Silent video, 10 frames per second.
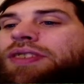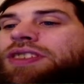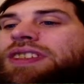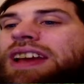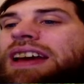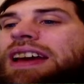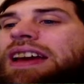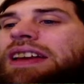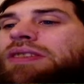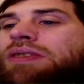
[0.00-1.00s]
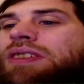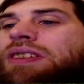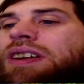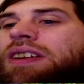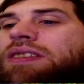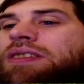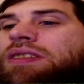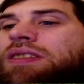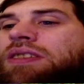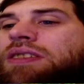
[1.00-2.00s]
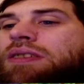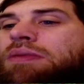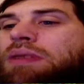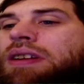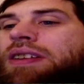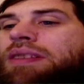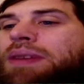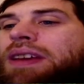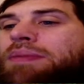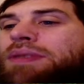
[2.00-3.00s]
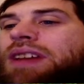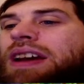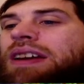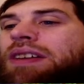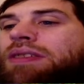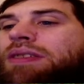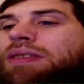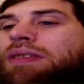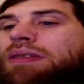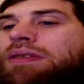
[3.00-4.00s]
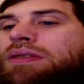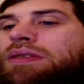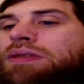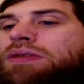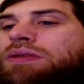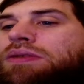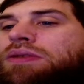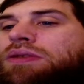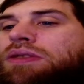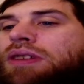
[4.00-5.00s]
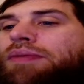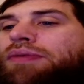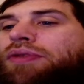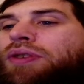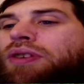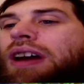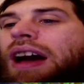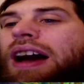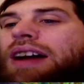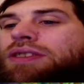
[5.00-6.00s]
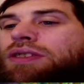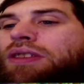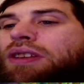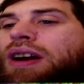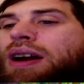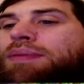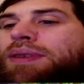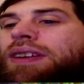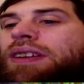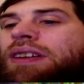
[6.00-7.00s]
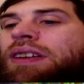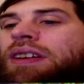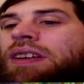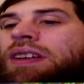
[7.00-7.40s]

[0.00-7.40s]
If it's day or night, when it becomes day or the top 4 cards, your library.